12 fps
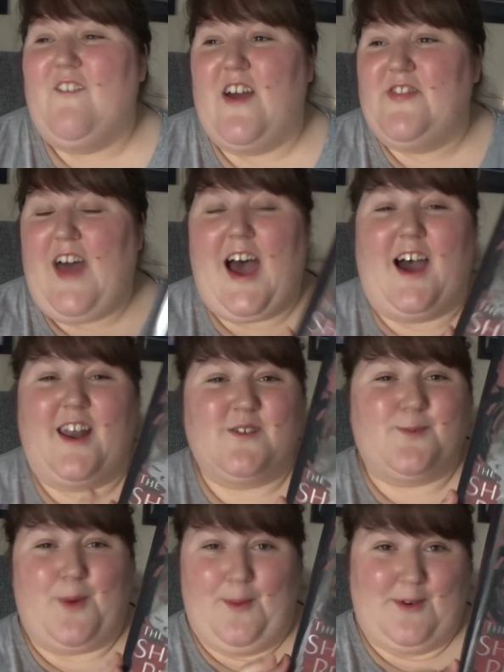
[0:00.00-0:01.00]
read that and i was
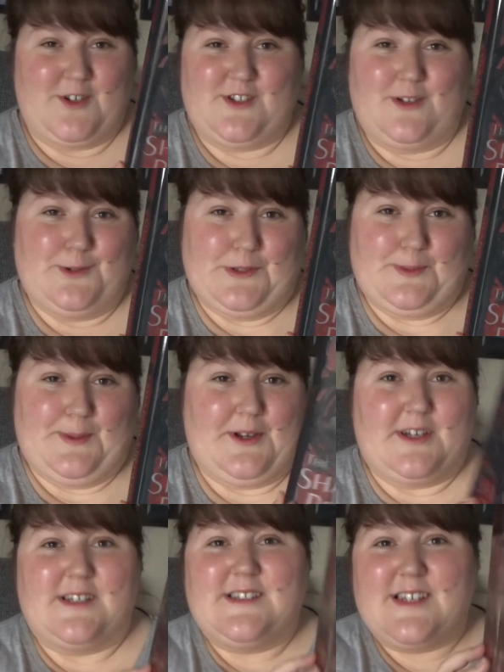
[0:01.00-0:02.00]
pretty much sold to be
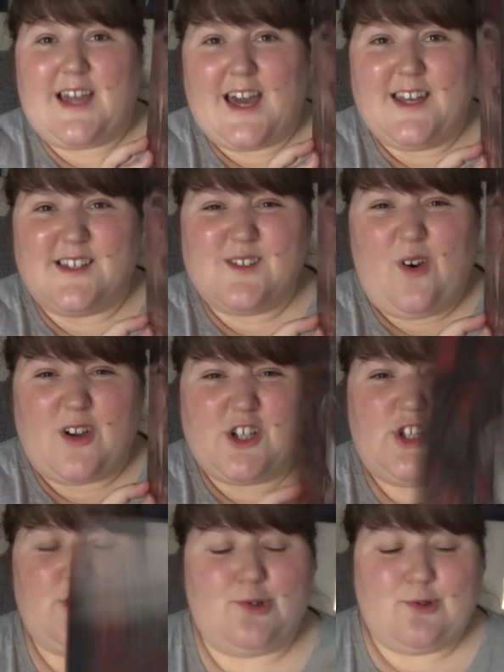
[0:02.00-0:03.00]
honest and again it's quite
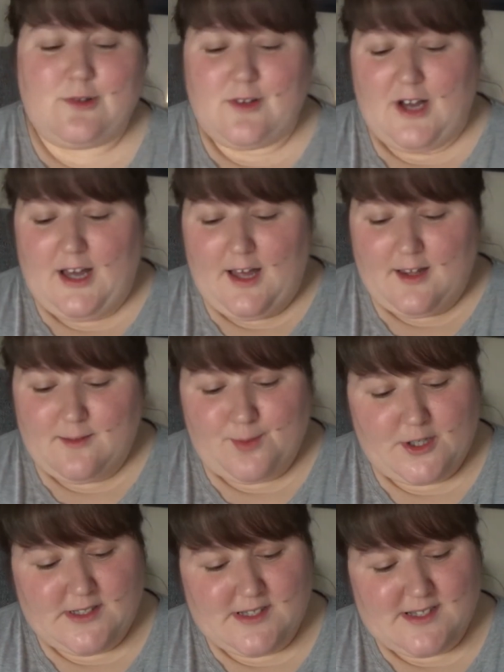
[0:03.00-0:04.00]
short
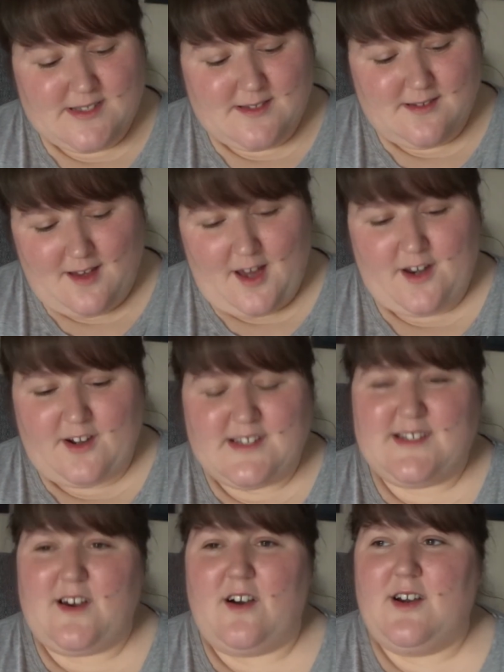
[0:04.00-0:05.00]
prints a nice
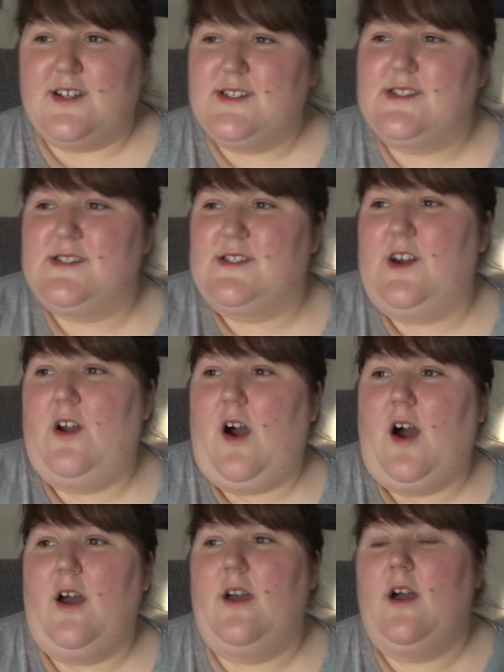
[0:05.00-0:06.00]
size so
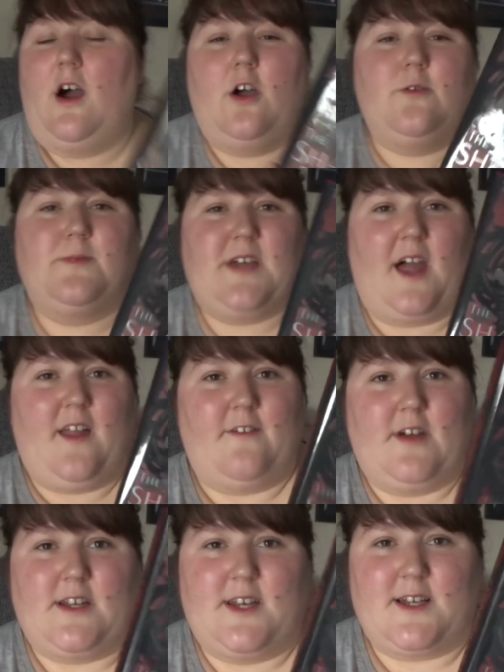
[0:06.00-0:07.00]
i hope to get that
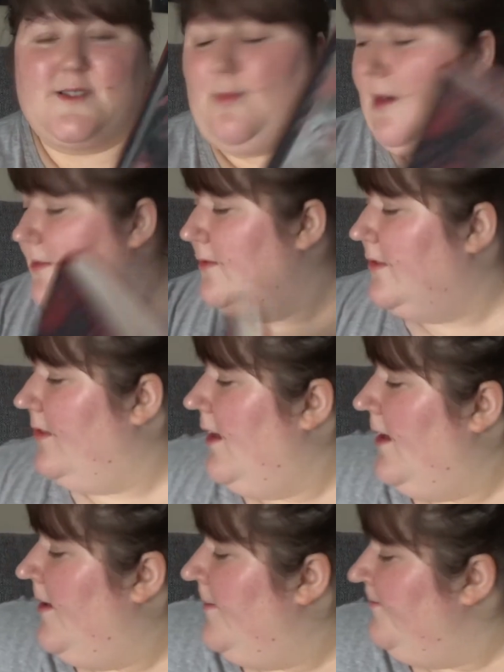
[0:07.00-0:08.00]
read next month
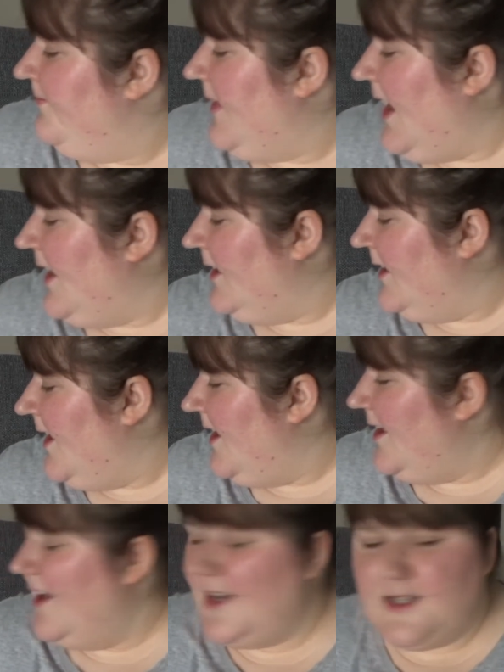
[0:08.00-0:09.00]
and
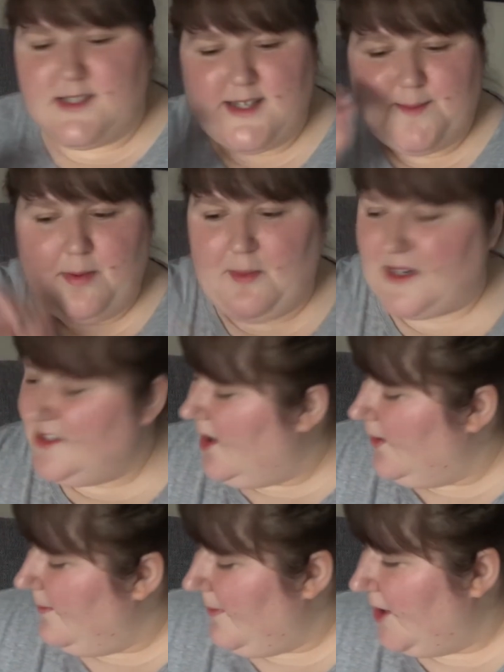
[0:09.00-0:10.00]
uh, dip my toe
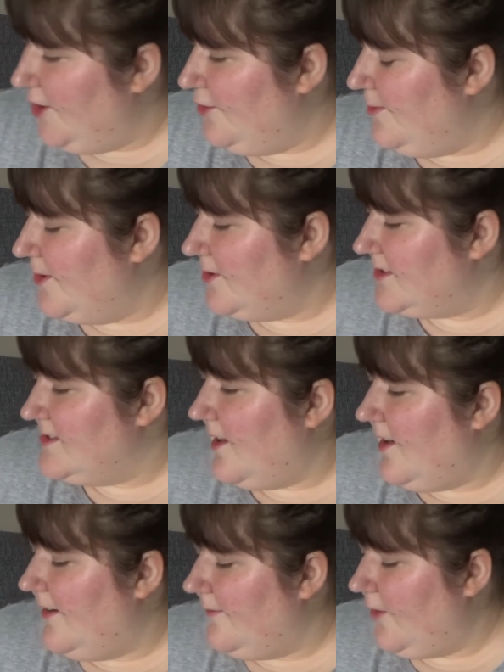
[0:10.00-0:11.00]
in my new books that
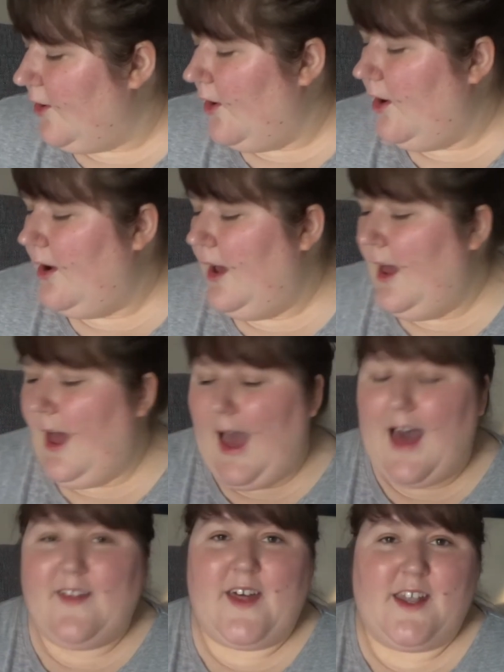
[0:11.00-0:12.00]
I have got.
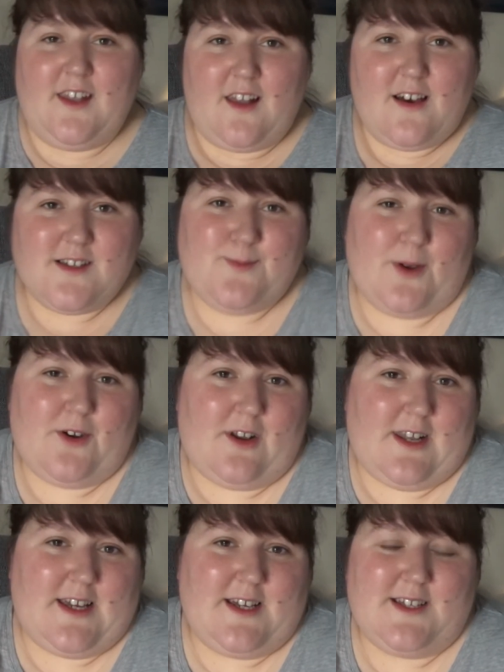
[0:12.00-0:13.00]
And then last but not
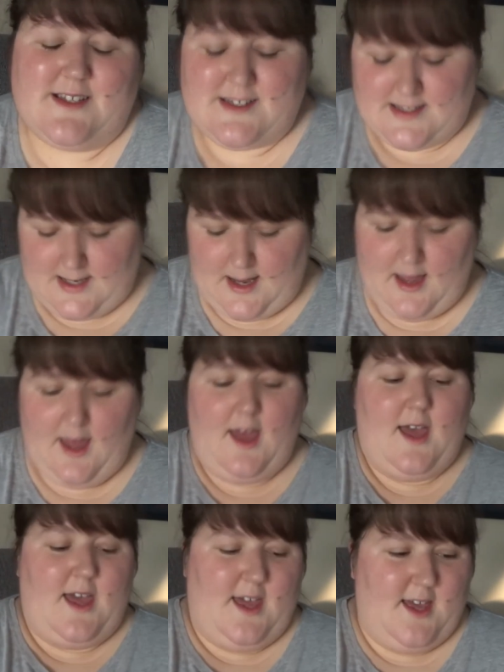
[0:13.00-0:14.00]
least
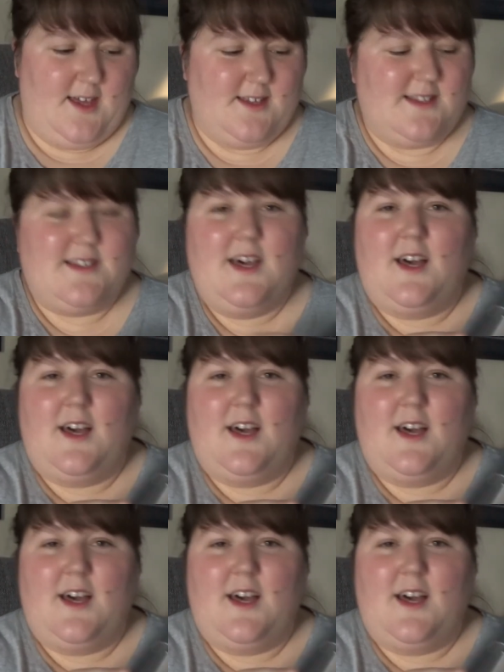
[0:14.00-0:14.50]
is